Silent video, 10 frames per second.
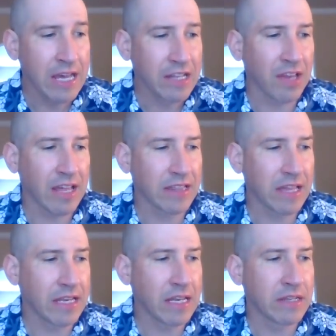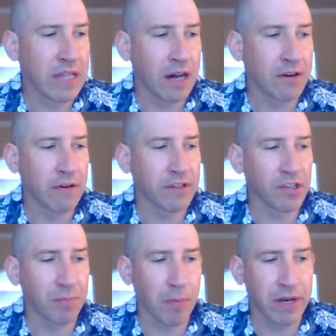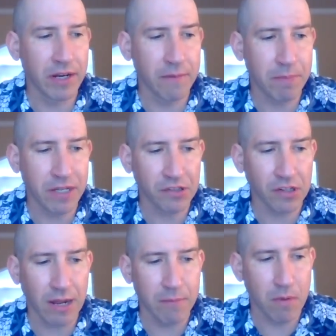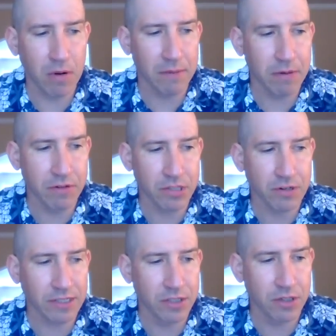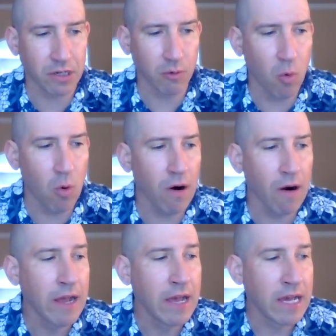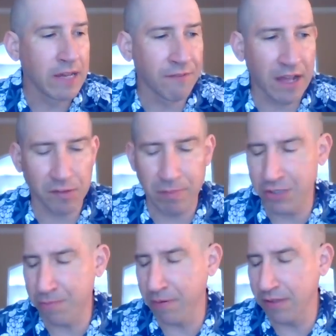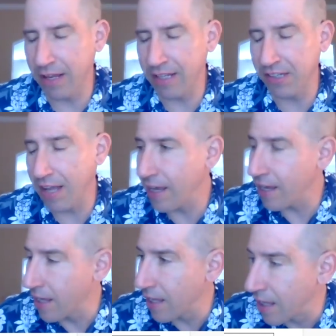saying that utterances permitted in peacetime can be restricted during war if that speech presents a